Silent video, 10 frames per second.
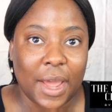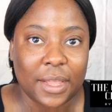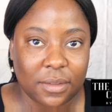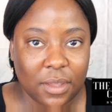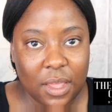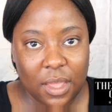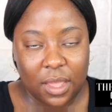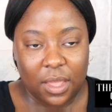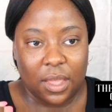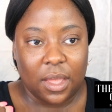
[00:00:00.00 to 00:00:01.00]
right
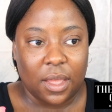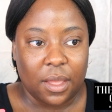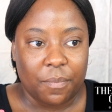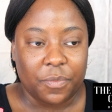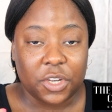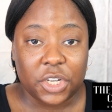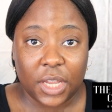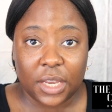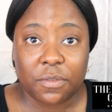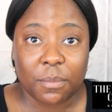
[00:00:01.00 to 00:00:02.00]

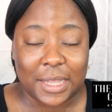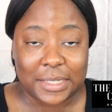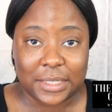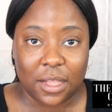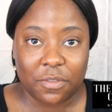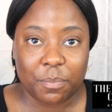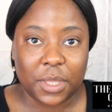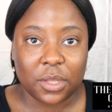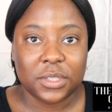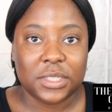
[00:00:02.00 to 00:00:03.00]
shade for myself,
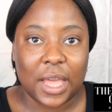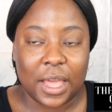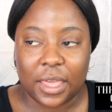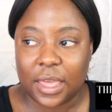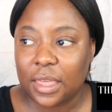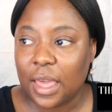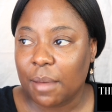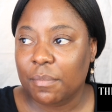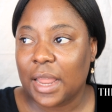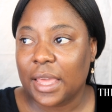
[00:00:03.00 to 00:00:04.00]
because
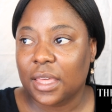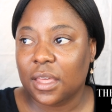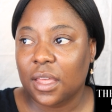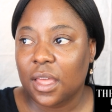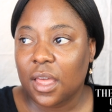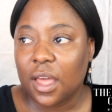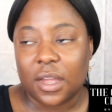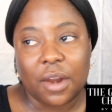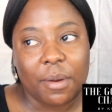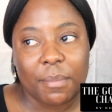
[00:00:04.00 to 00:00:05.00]
I'm like
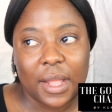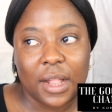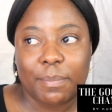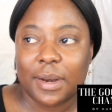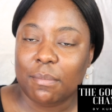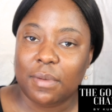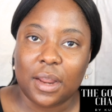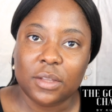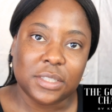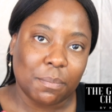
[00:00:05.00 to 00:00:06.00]
a caramel, but I'm
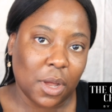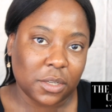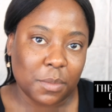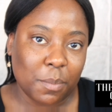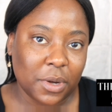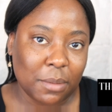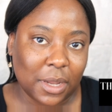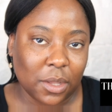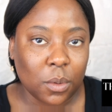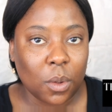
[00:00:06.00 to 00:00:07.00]
on some parts of my body I'm
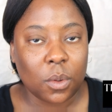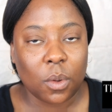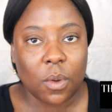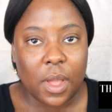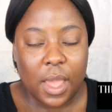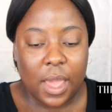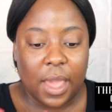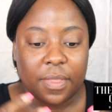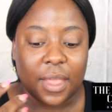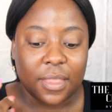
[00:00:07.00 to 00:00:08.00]
like a cocoa.
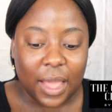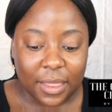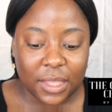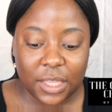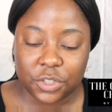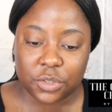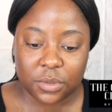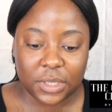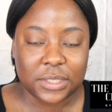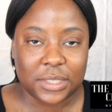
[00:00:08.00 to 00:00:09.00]
And then the other
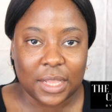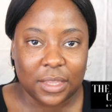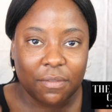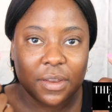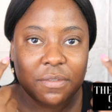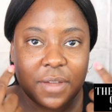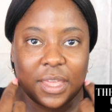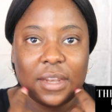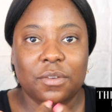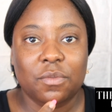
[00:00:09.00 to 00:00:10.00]
issue is that even if
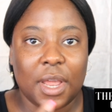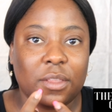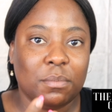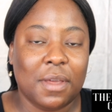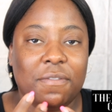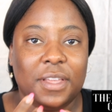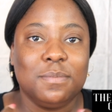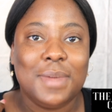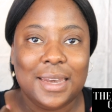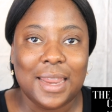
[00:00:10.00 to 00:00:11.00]
I get it right on my
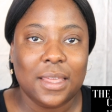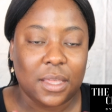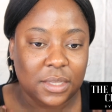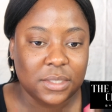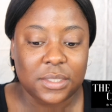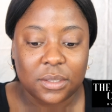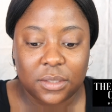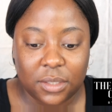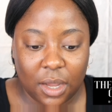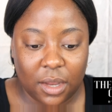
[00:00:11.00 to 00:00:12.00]
face, my neck is
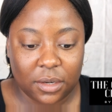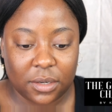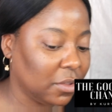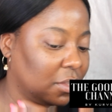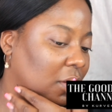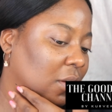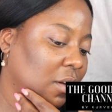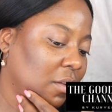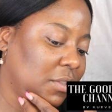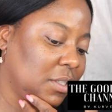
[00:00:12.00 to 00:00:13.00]
still dark. Got a
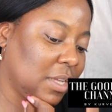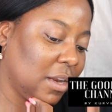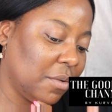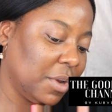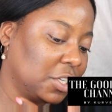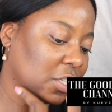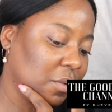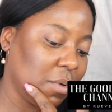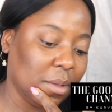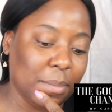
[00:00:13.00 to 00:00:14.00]
lot of
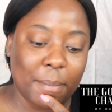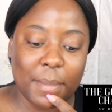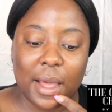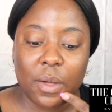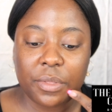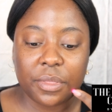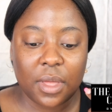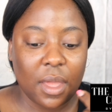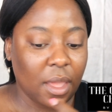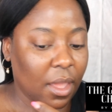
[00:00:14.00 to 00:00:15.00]
discoloration around my mouth